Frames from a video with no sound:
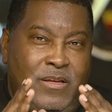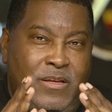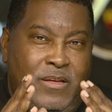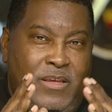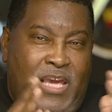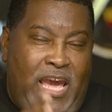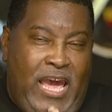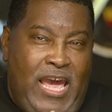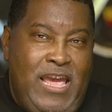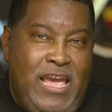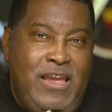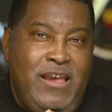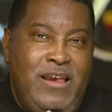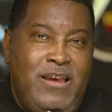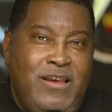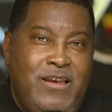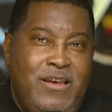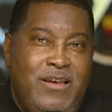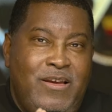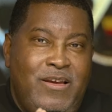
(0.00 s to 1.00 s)
Cain
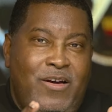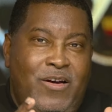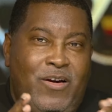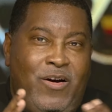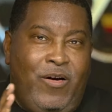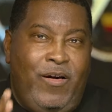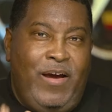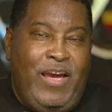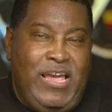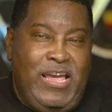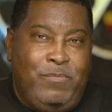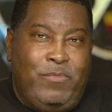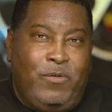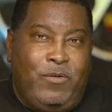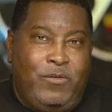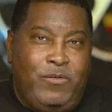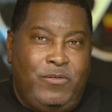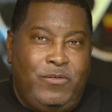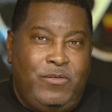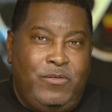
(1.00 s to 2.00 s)
or Abel?
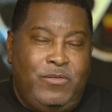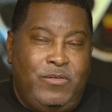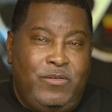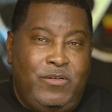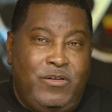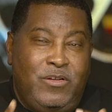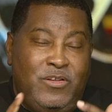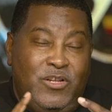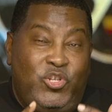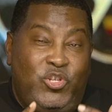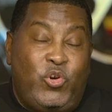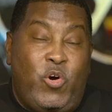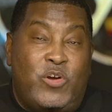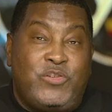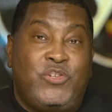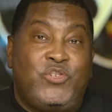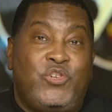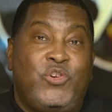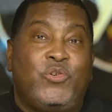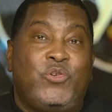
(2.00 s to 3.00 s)
The choice
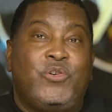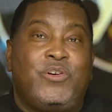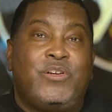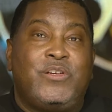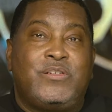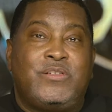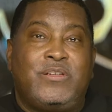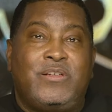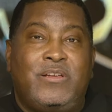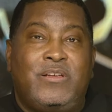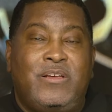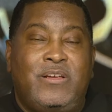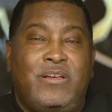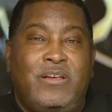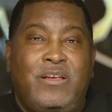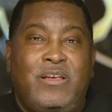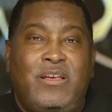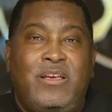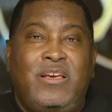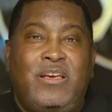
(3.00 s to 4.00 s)
is yours.
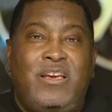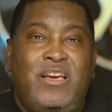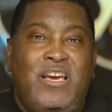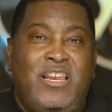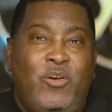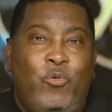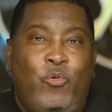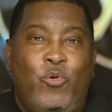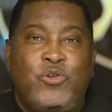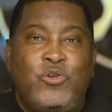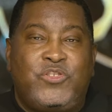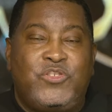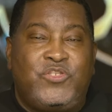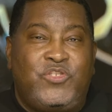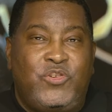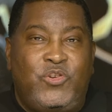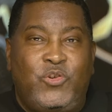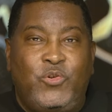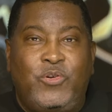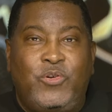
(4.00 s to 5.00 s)
In the words of
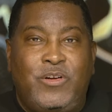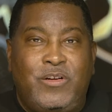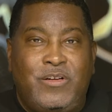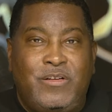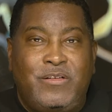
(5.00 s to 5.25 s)
Shadur,